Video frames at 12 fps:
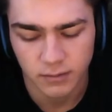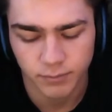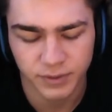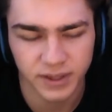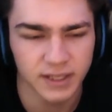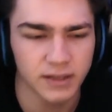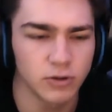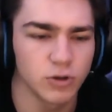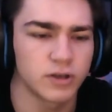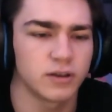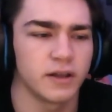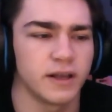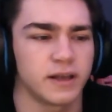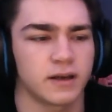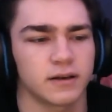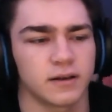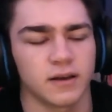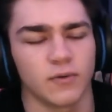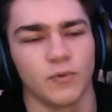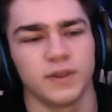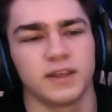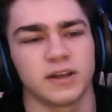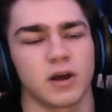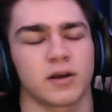But then it looked like when
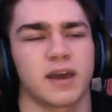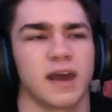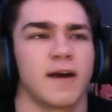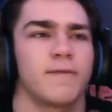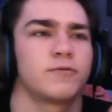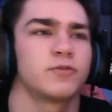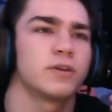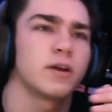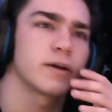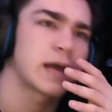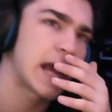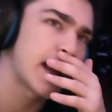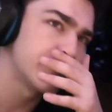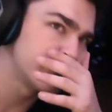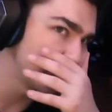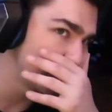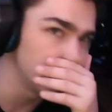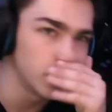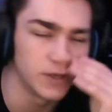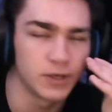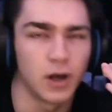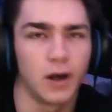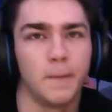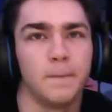they got after they got captured or
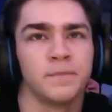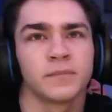whatnot,